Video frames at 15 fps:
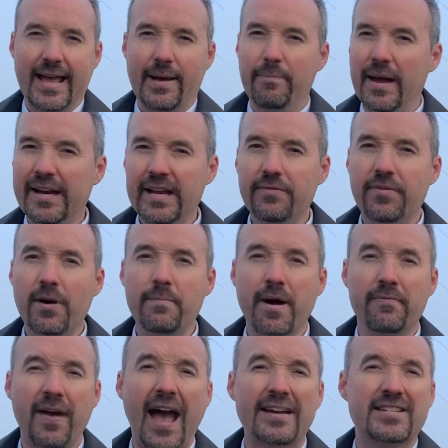Many of them
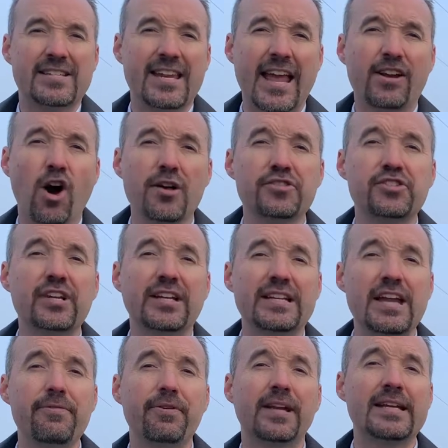have had to take on
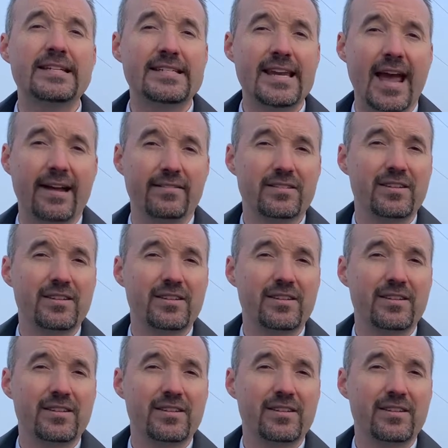significant debt